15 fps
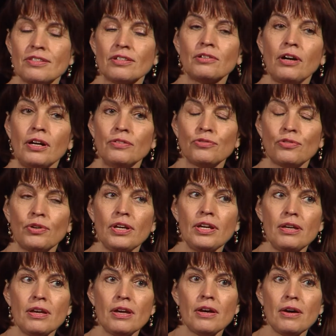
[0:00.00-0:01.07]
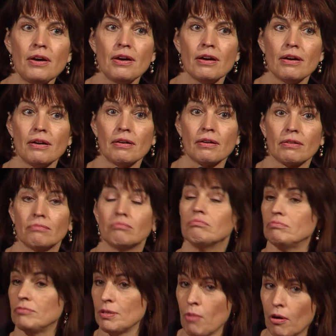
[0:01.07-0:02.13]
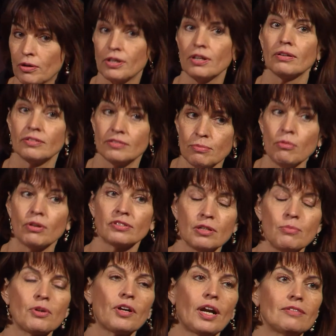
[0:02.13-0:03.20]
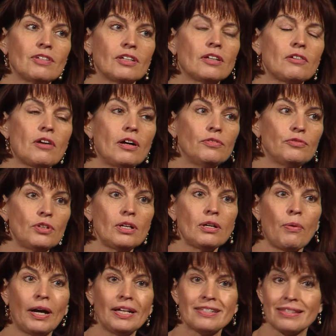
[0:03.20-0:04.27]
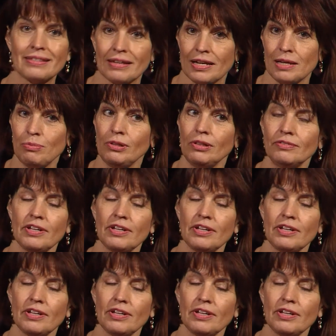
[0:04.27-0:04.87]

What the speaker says: a country, democratic country, quite stable.